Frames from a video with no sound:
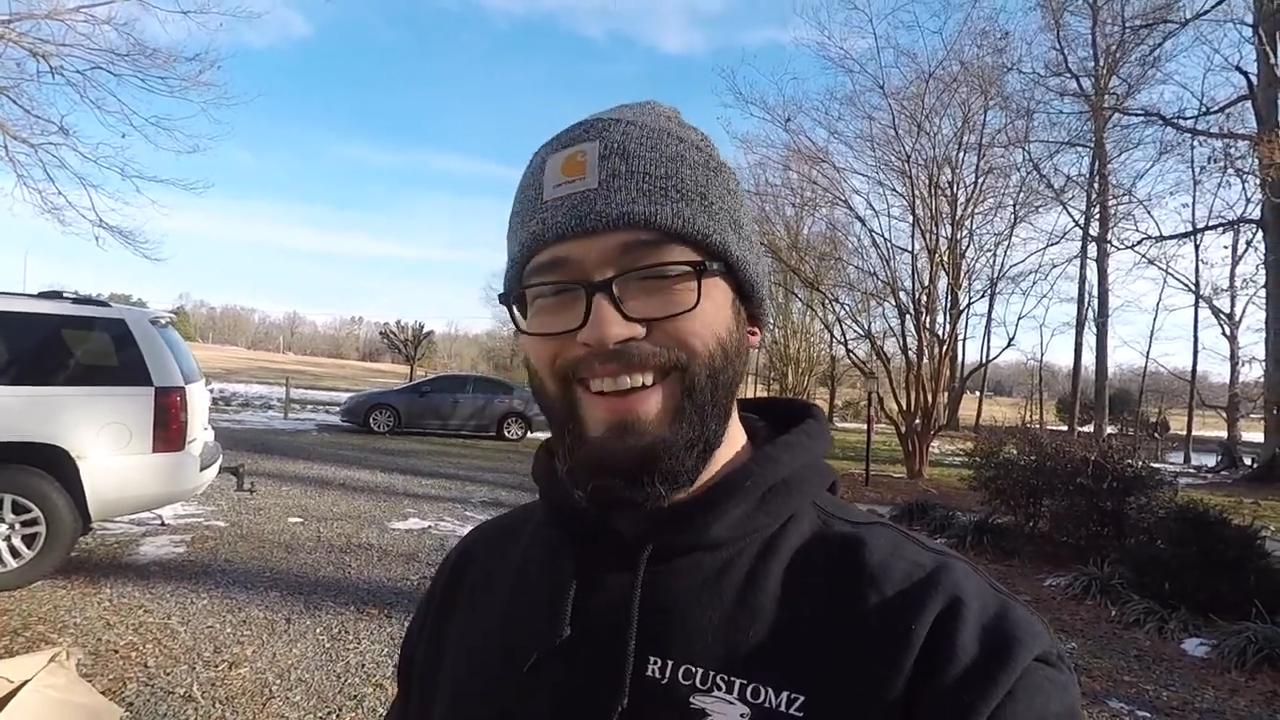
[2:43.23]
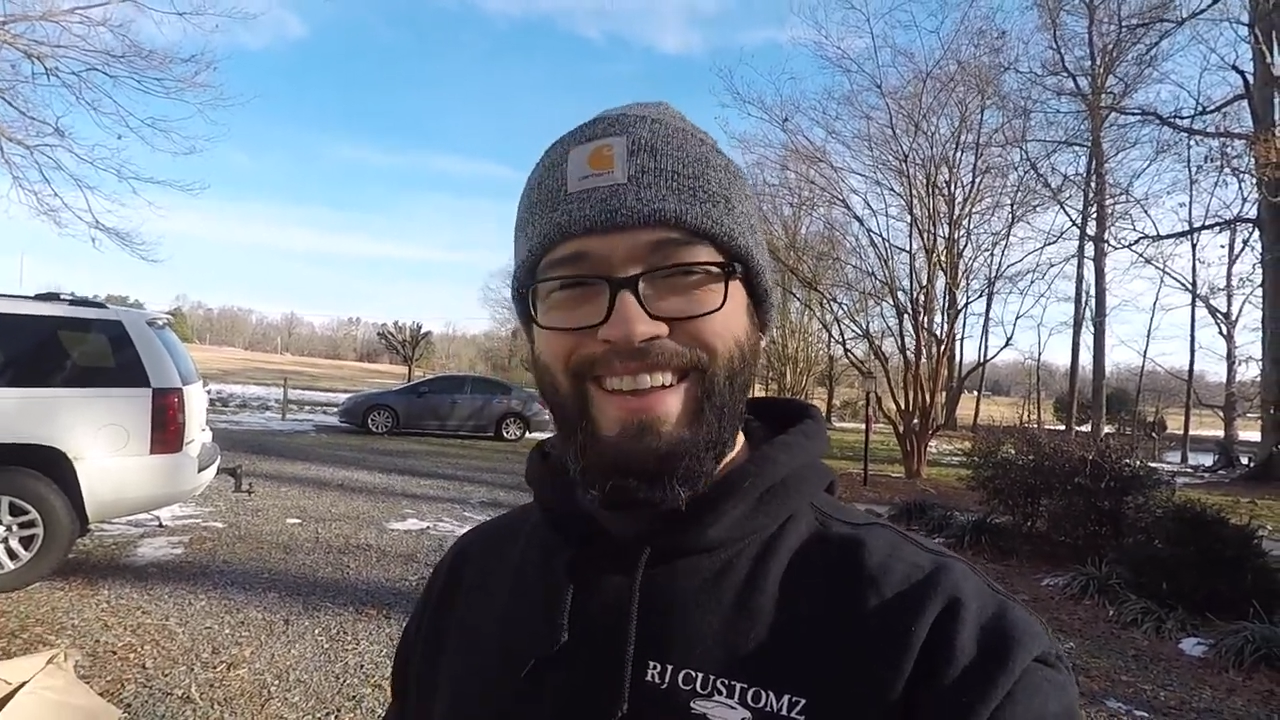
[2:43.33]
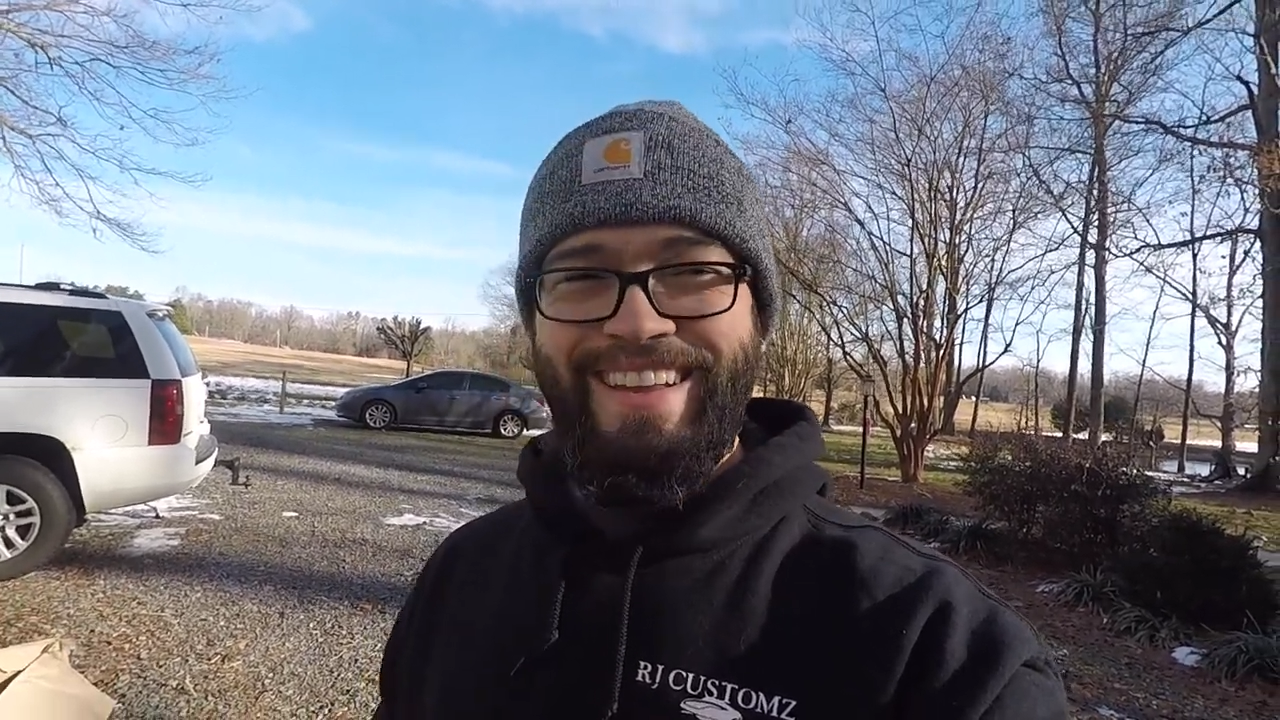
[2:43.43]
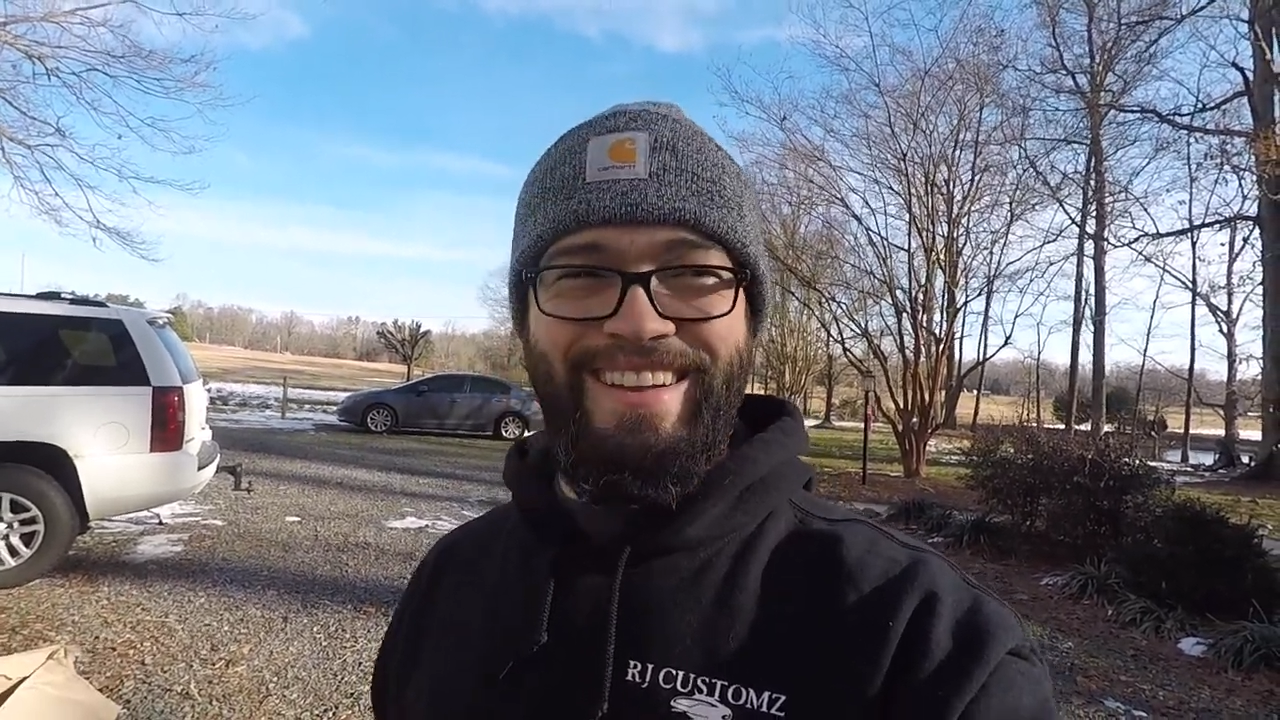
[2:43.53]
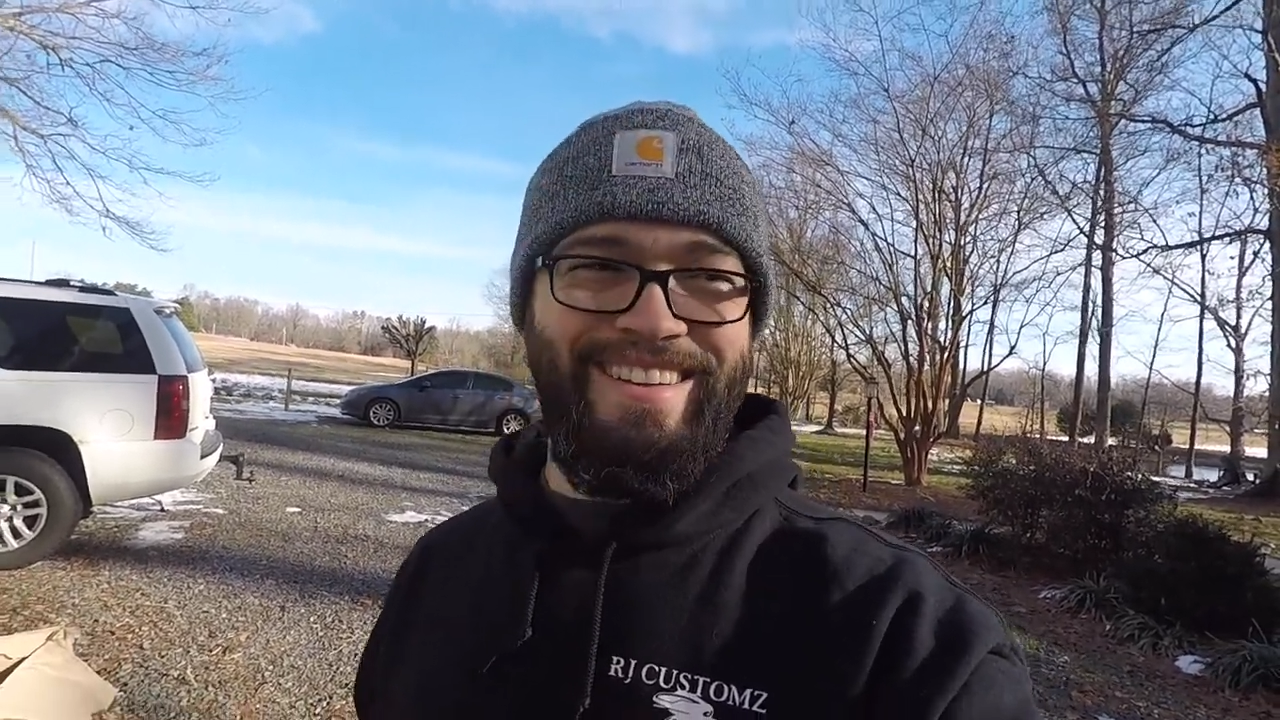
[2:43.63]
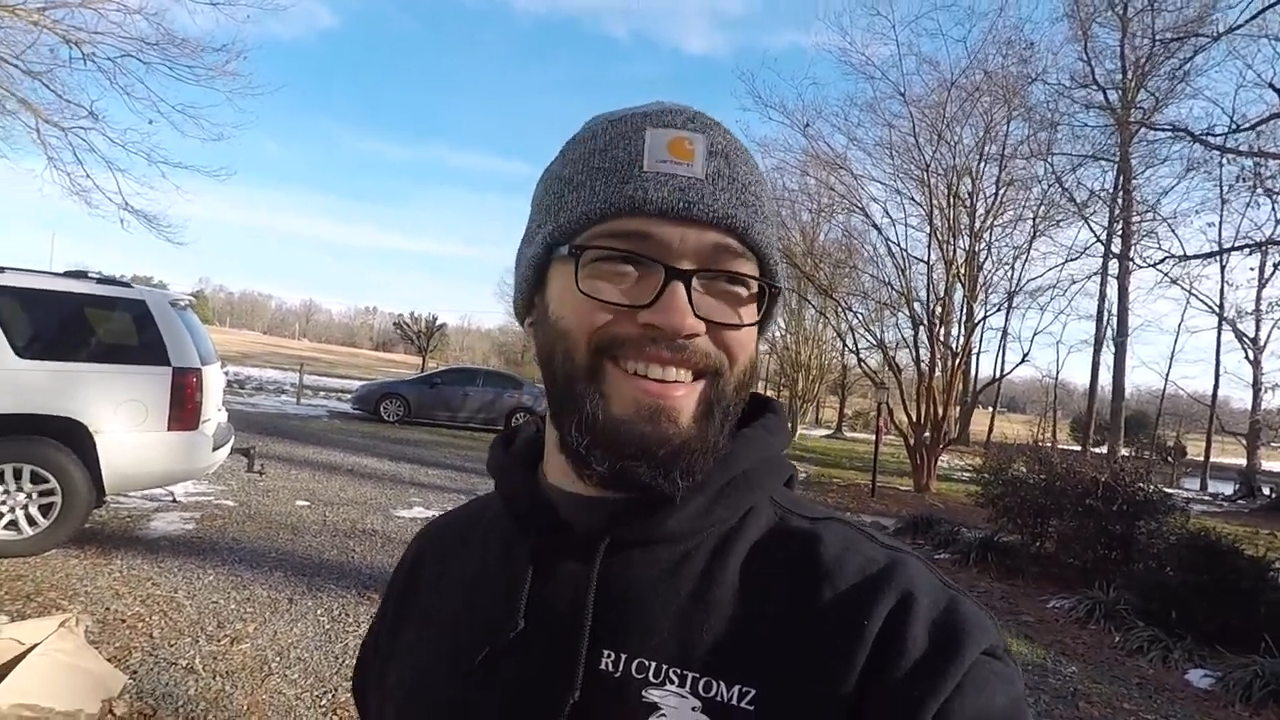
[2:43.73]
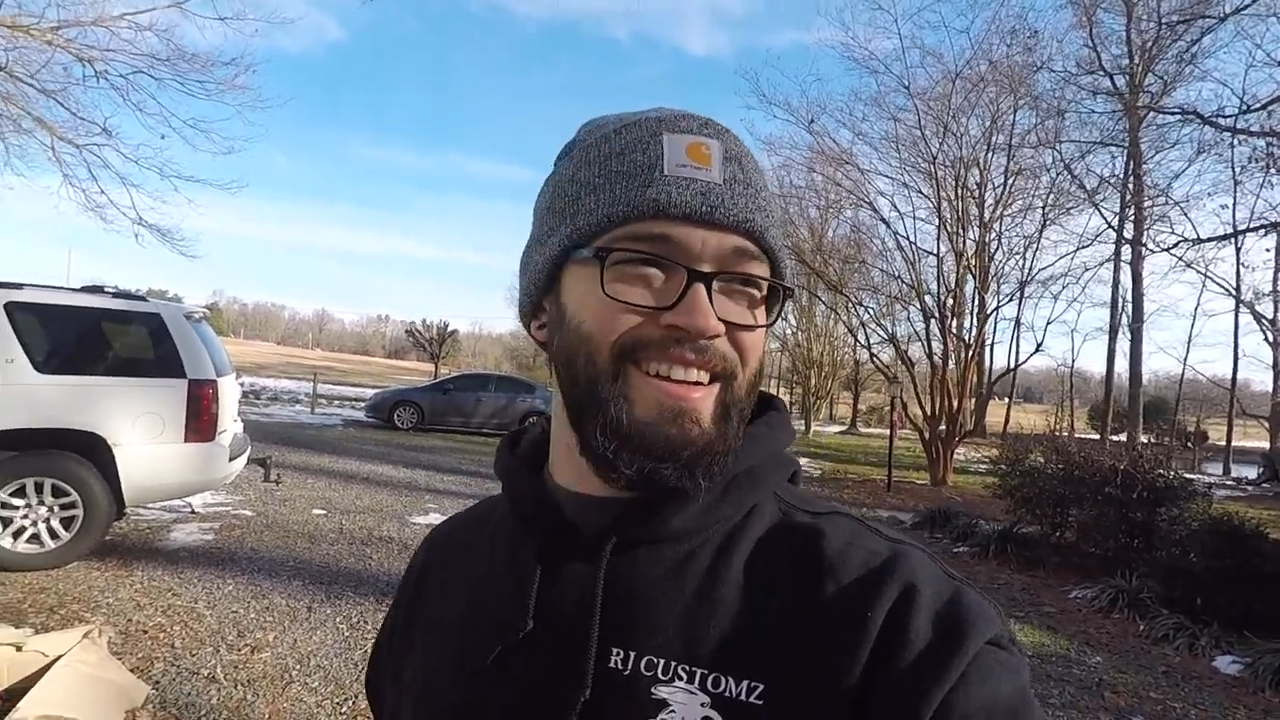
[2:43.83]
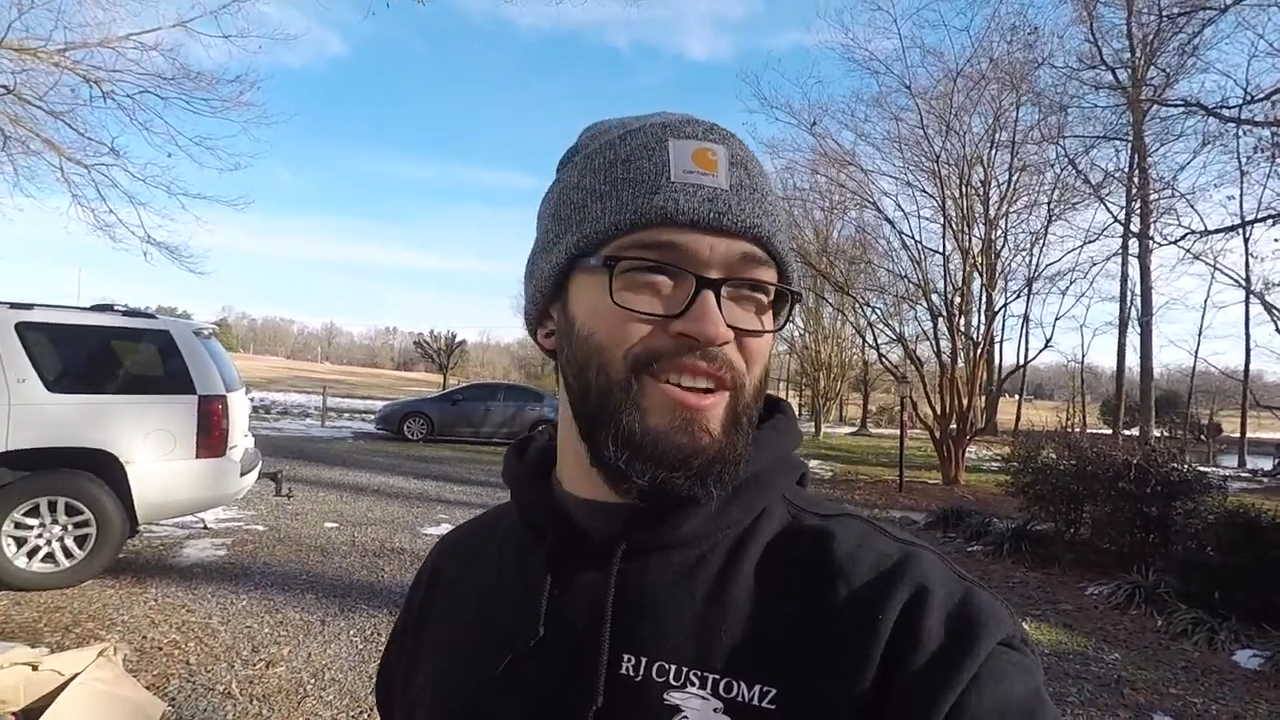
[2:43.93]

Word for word: a uh,